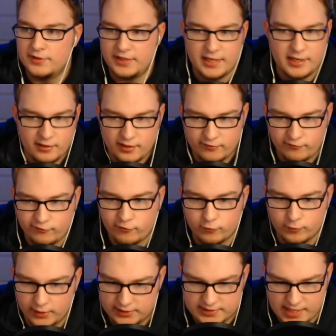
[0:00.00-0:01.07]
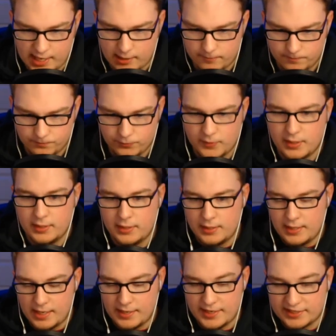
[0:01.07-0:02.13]
The internet freaked out,
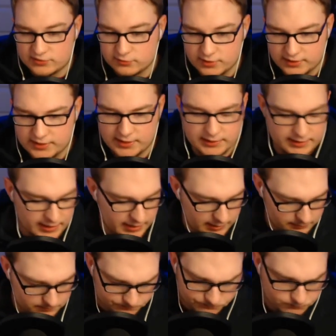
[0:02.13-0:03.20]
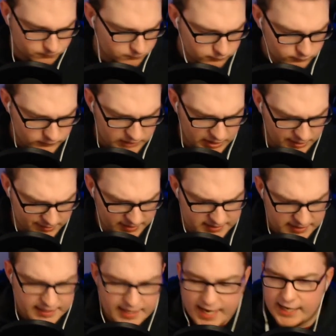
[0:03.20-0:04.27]
and that's what they did. They
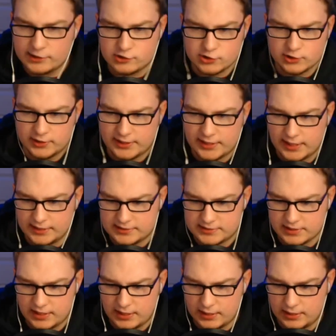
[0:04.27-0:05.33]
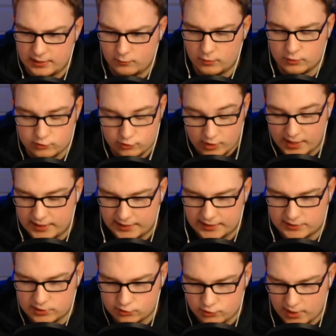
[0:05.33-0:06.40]
did actually get, try to
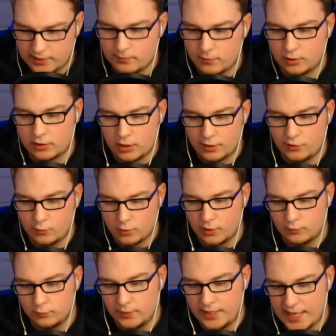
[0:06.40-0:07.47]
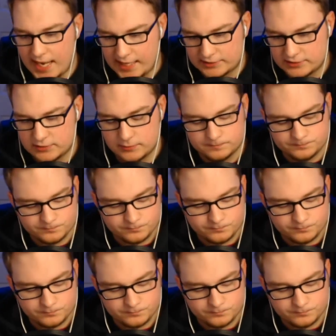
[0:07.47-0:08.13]
get the trademark on the word React.